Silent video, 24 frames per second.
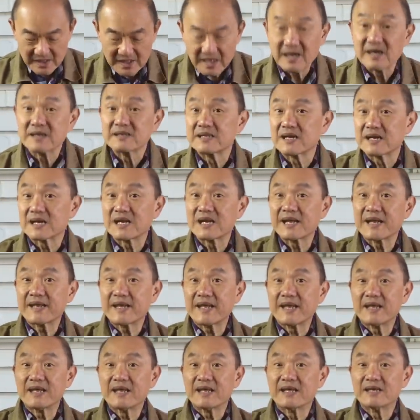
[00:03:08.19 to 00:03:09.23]
The
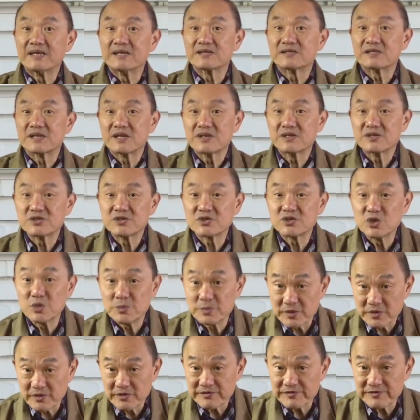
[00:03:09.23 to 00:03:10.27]
clicking is
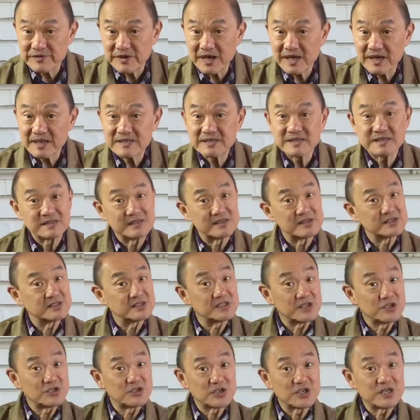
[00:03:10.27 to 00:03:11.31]
super refined, the
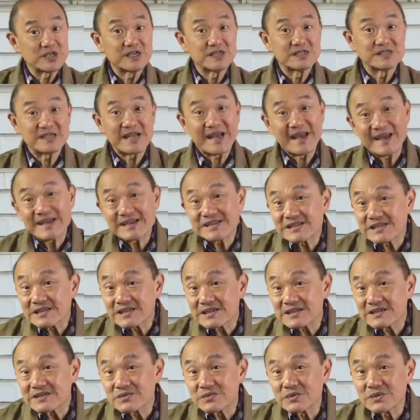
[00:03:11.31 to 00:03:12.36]
stitching is
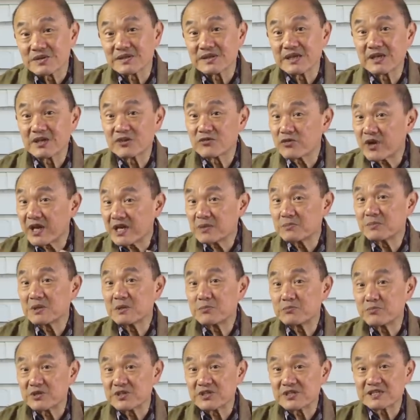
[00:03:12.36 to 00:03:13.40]
excellent with incredibly
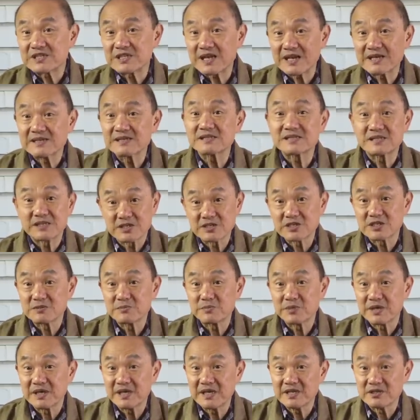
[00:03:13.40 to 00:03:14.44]
precise stitching
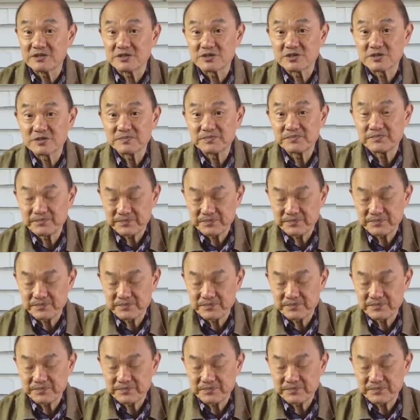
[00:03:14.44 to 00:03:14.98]
per inch.